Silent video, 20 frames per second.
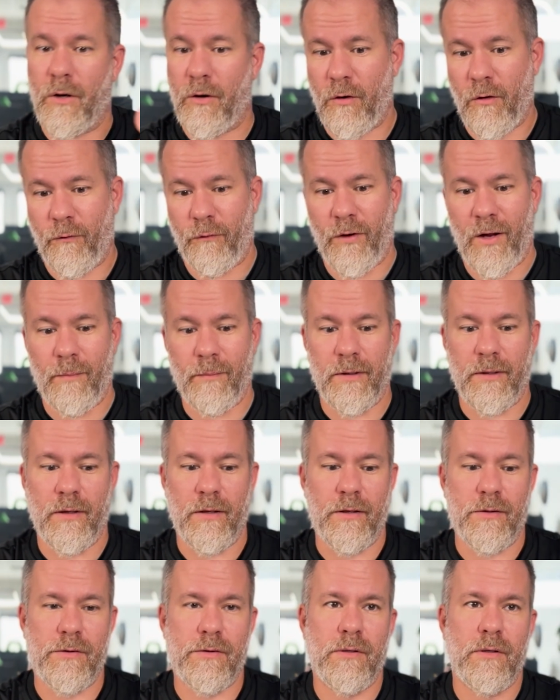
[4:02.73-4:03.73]
her family
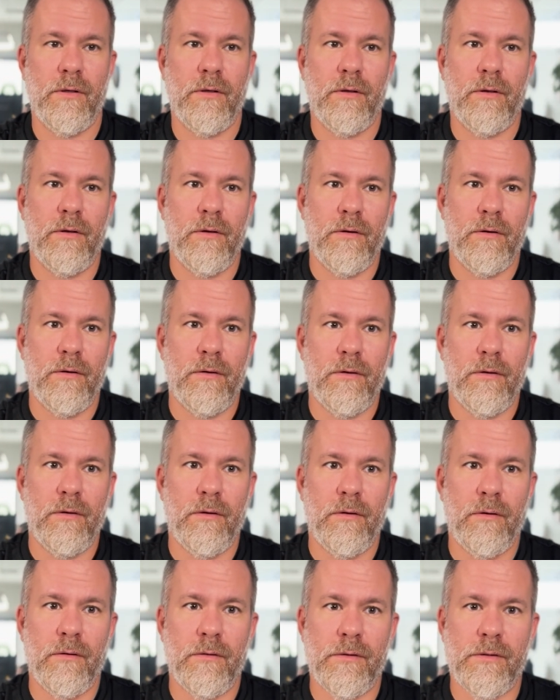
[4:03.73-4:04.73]
does.
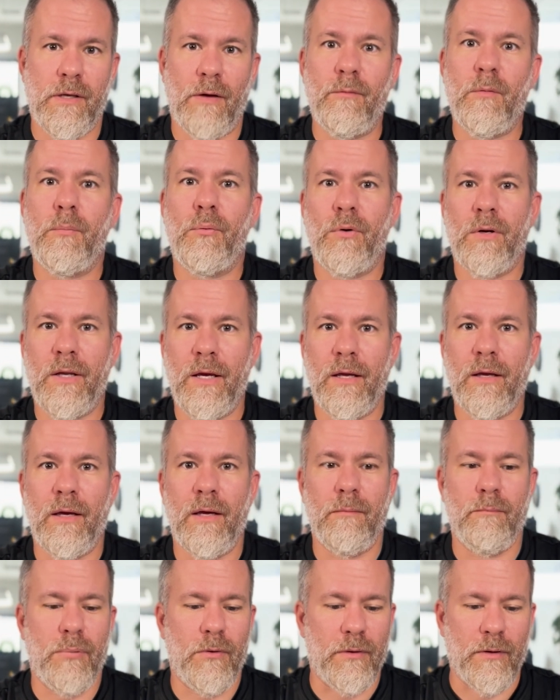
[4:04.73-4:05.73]

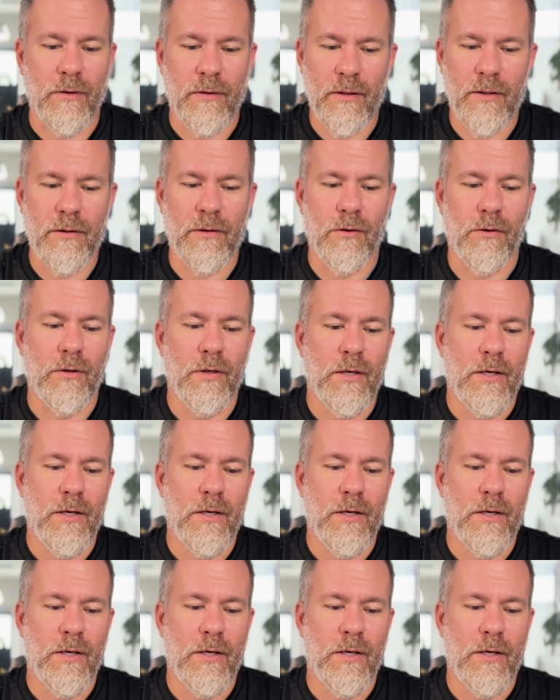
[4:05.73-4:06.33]
7.88 billion. Thank you.